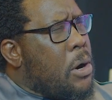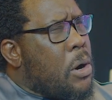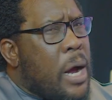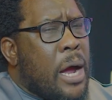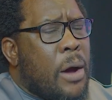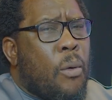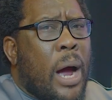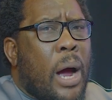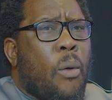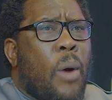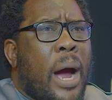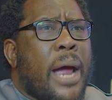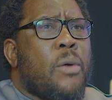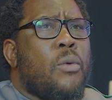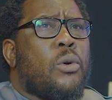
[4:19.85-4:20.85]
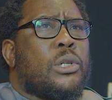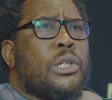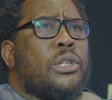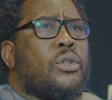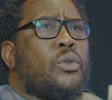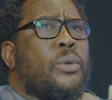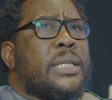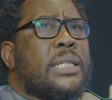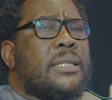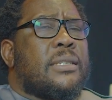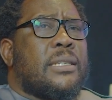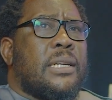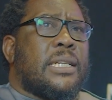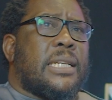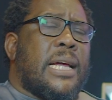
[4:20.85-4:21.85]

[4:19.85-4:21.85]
Why wouldn't we sit